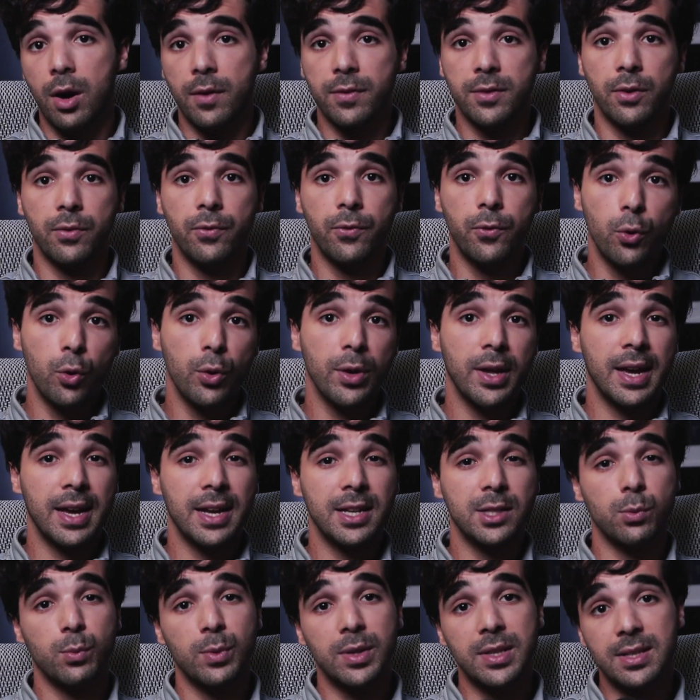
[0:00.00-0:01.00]
after 4
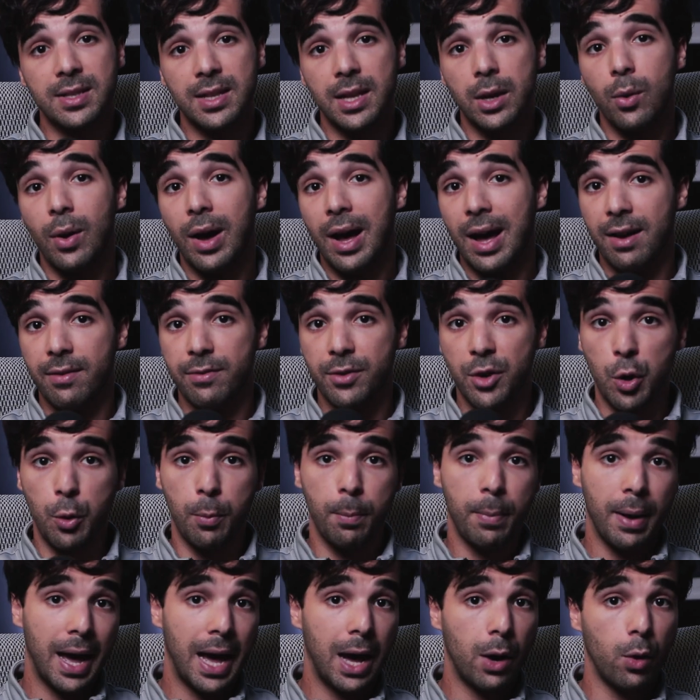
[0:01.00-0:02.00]
years we still have no
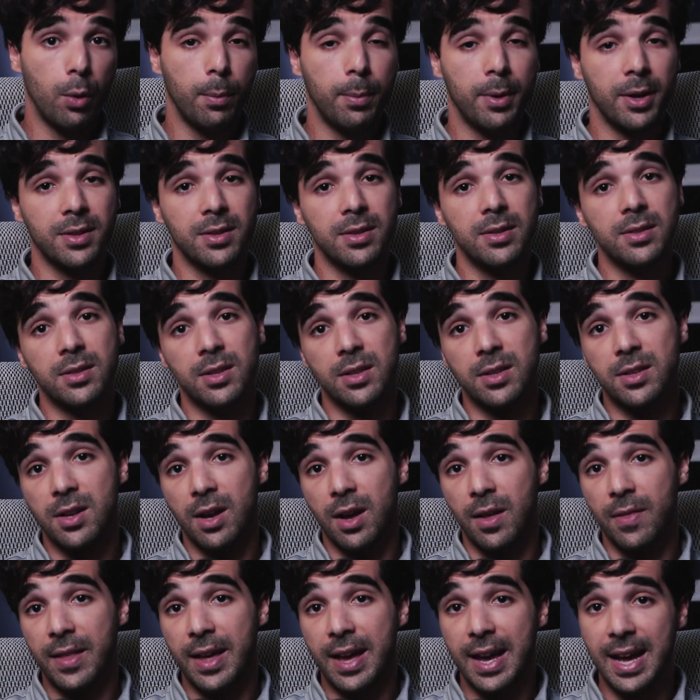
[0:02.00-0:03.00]
power button to
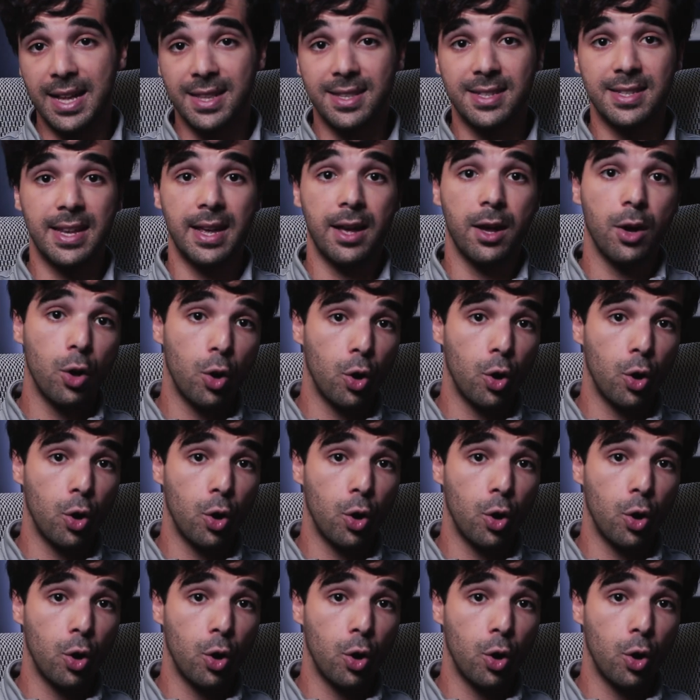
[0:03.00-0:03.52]
turn the headset